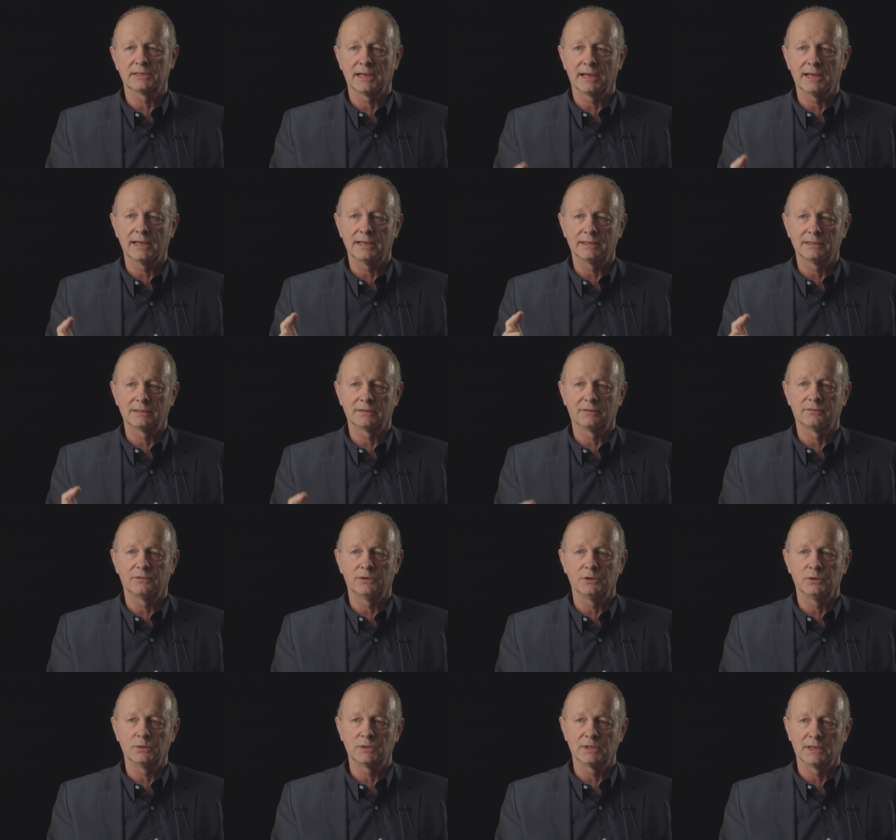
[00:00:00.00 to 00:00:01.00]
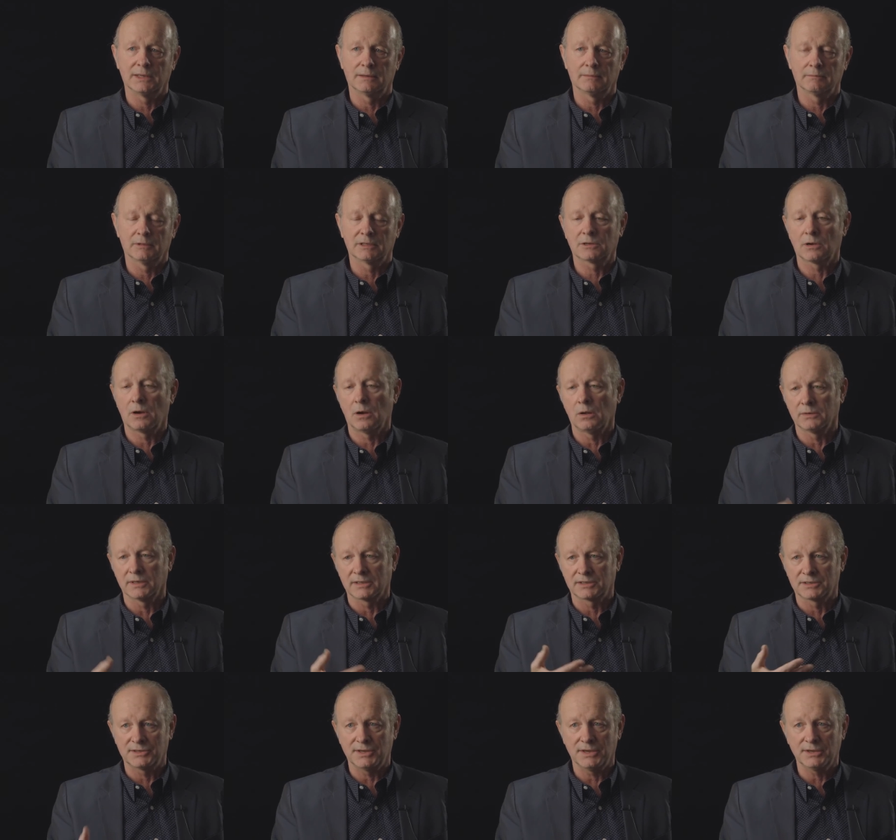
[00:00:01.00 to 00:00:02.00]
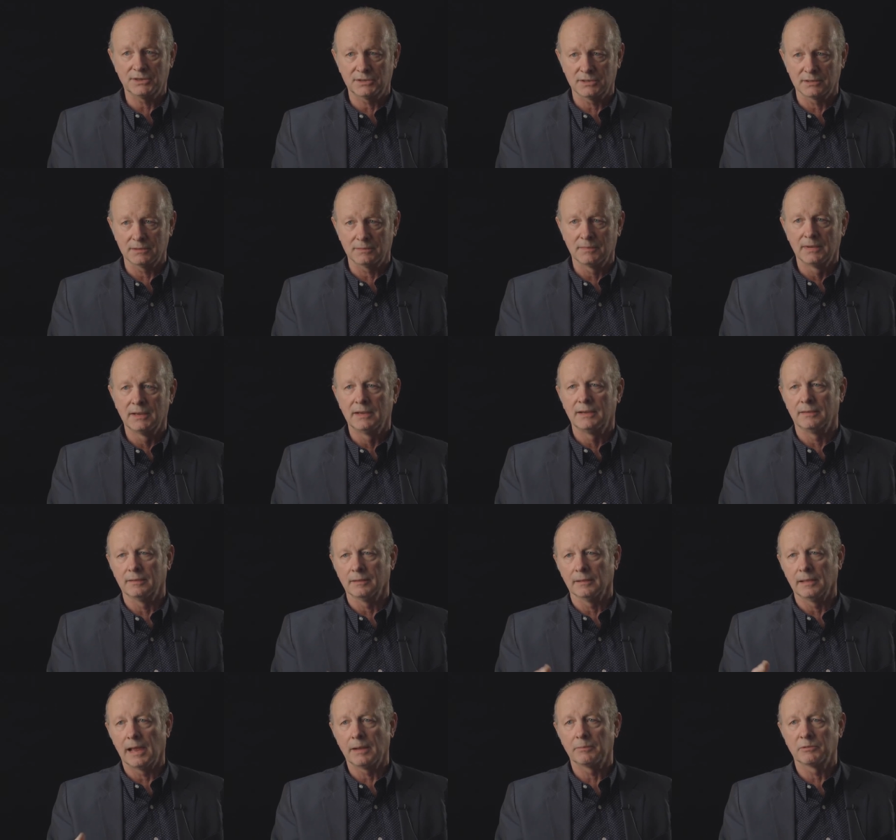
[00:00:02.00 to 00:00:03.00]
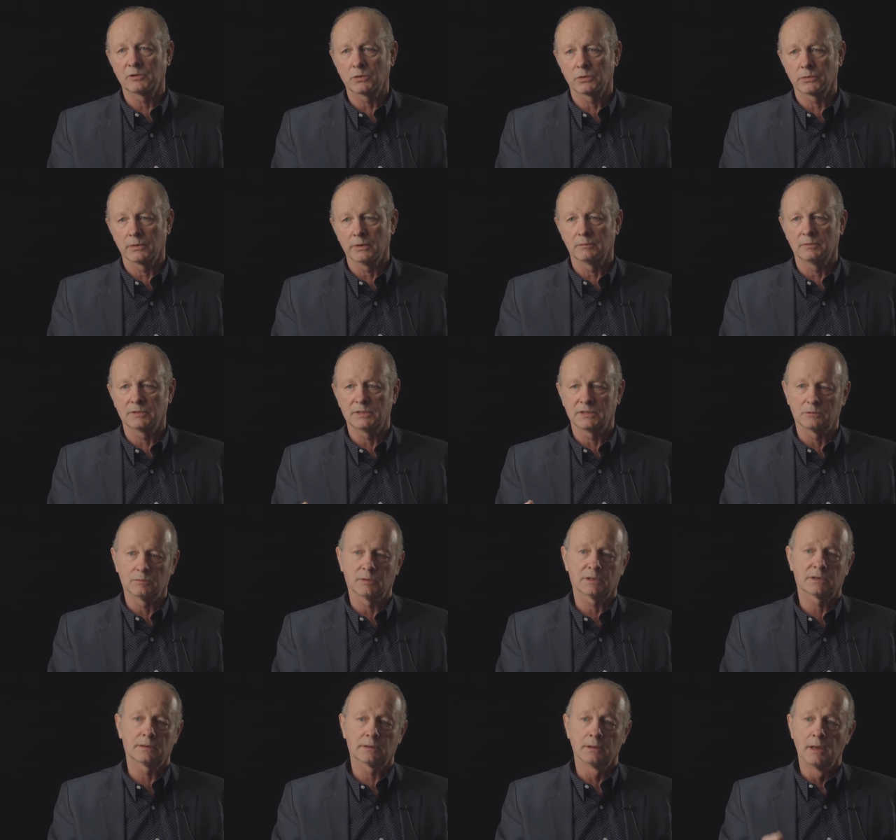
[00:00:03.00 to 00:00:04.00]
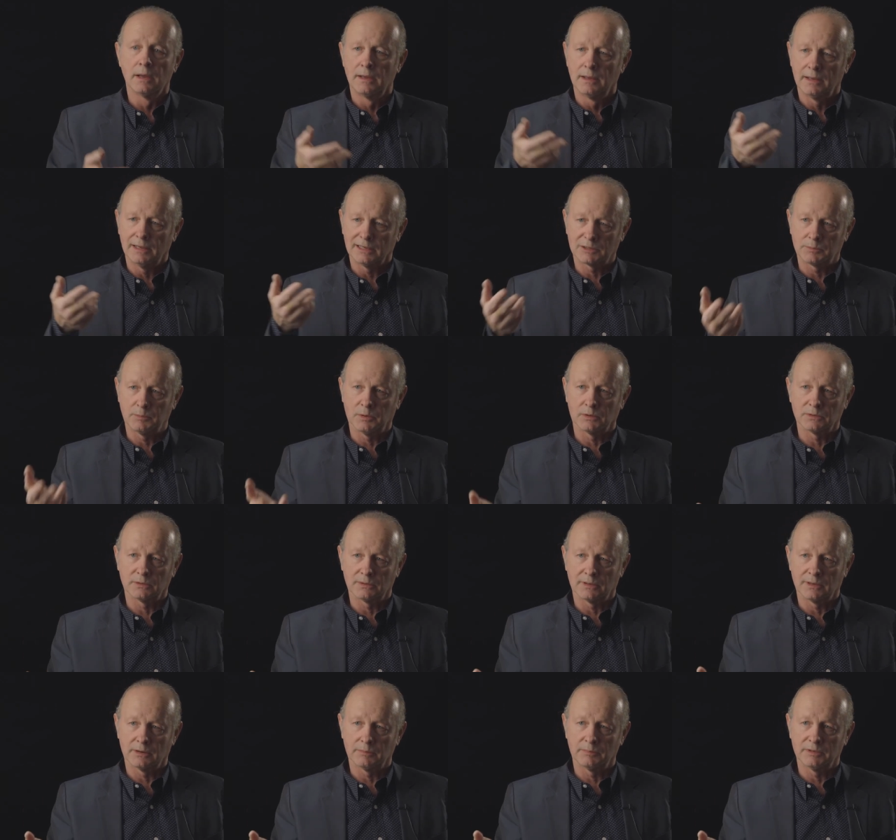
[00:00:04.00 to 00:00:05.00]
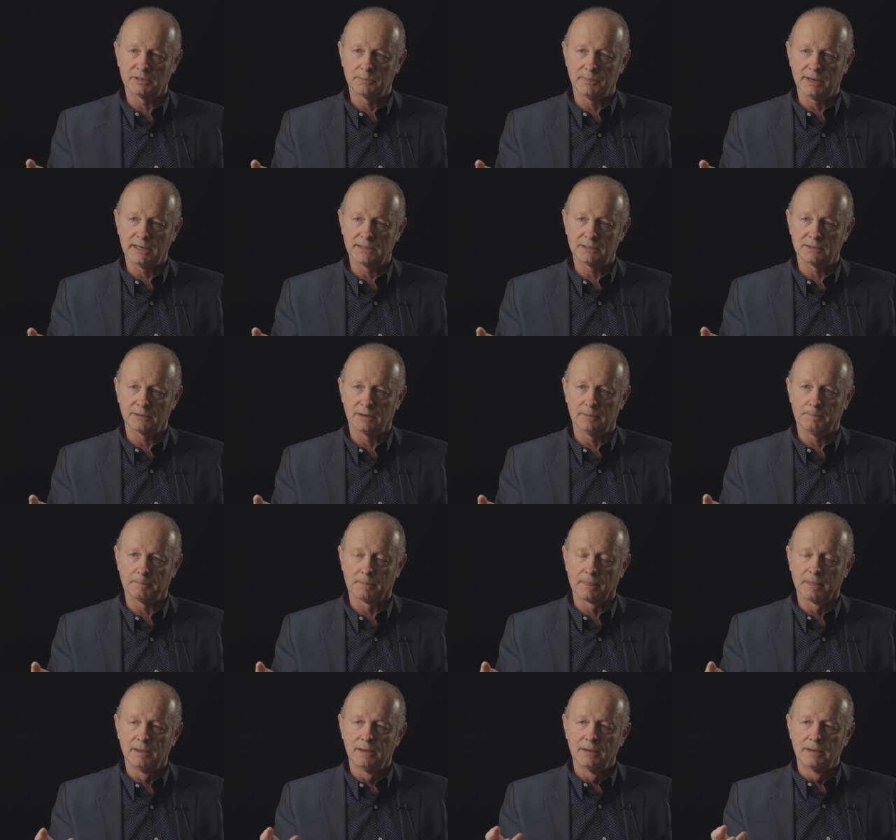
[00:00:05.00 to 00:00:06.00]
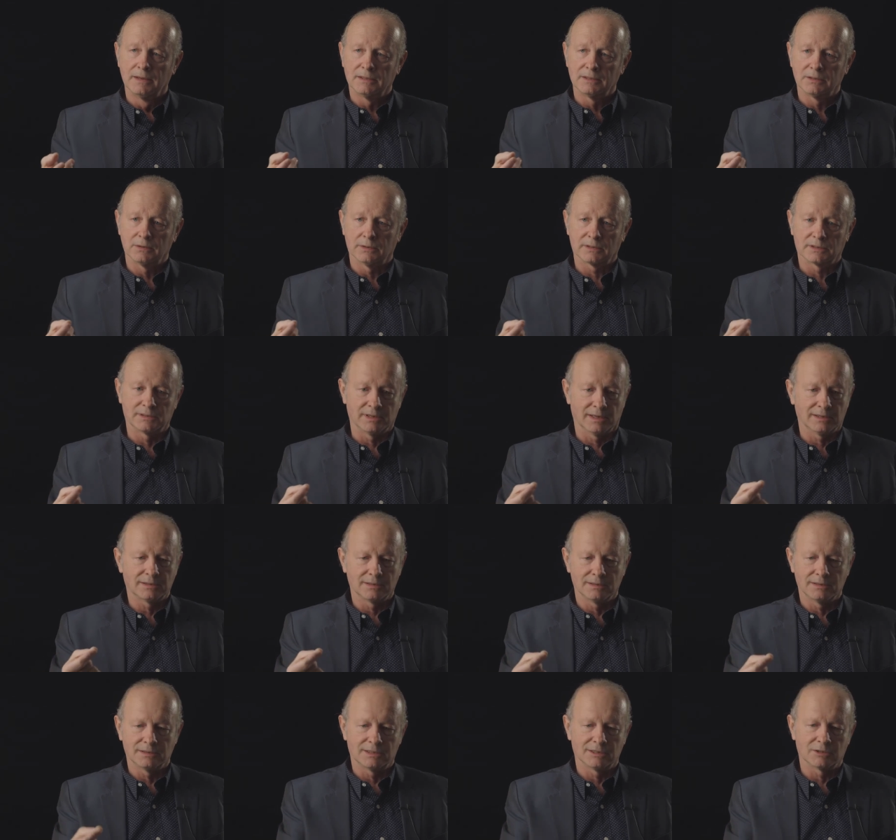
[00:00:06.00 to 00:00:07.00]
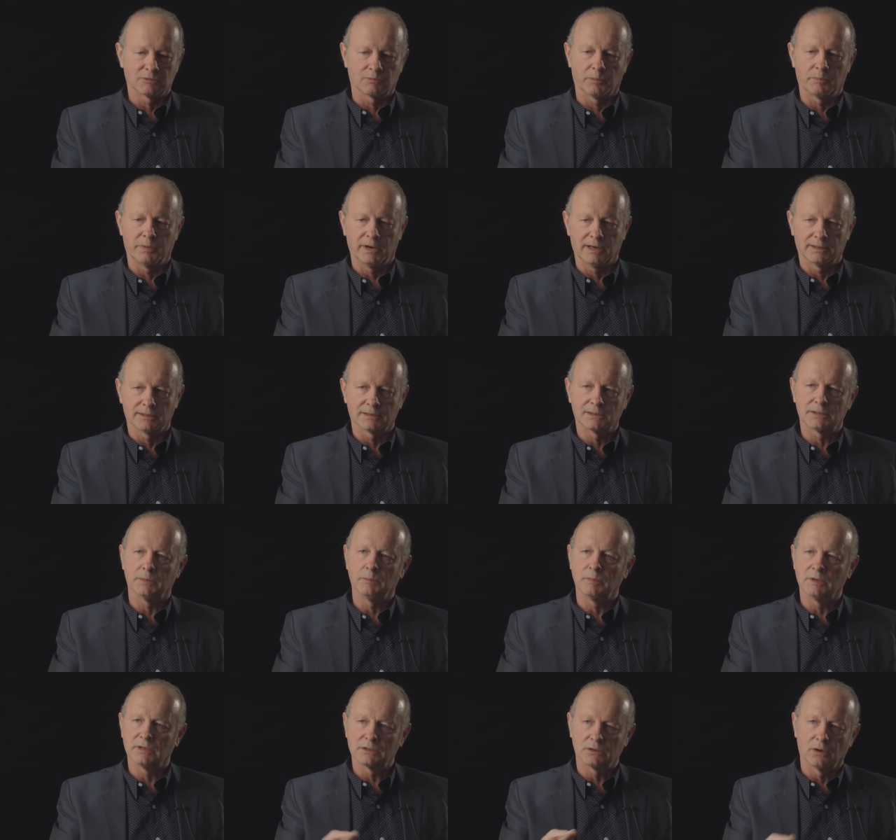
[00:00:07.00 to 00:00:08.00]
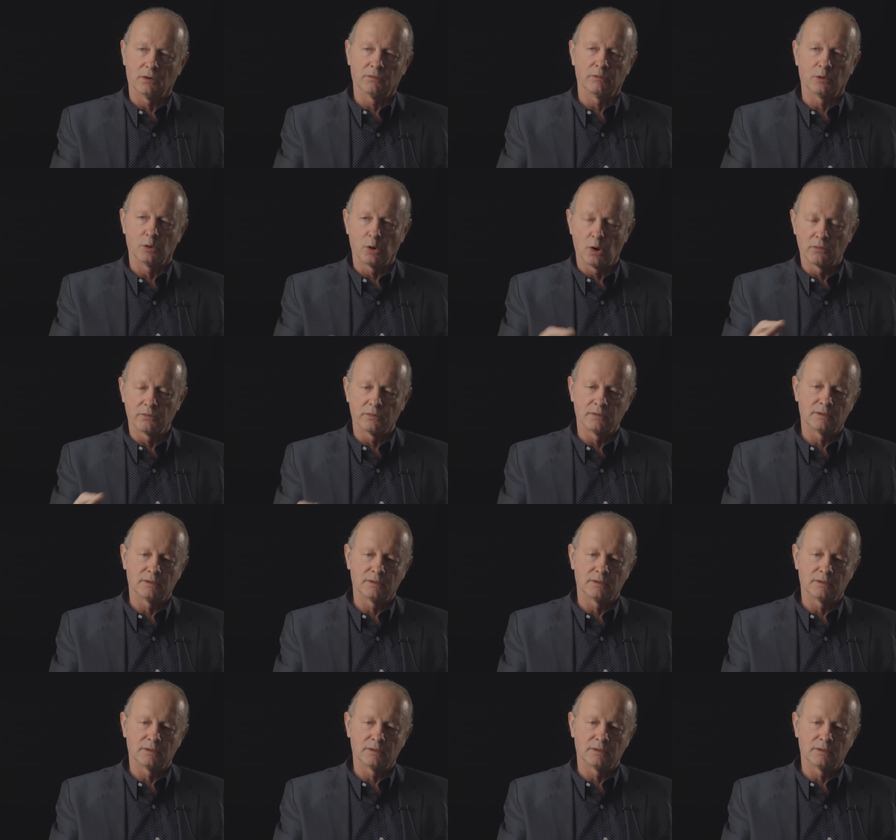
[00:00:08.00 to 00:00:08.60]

days of using what's called extinction in the laboratory, which is what exposure therapy is based on. So extinction is just repeating a stimulus over and over